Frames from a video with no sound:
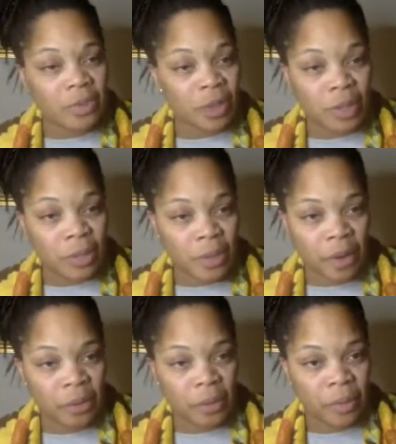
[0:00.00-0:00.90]
going to
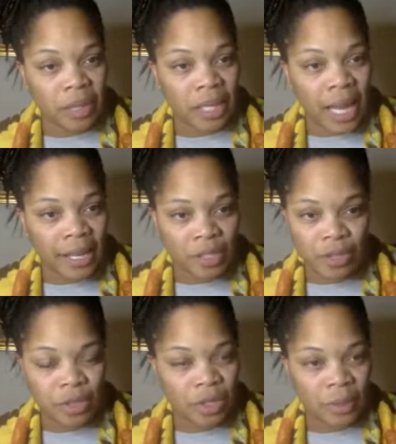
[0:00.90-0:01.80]
marry women. How did
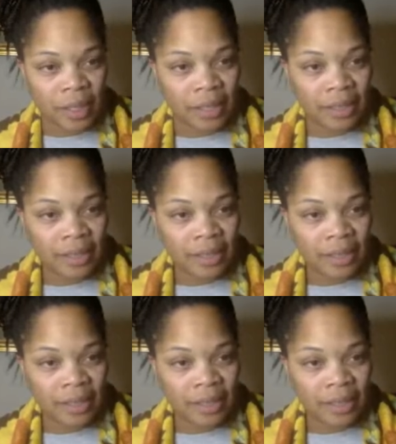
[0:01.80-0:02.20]
you do it?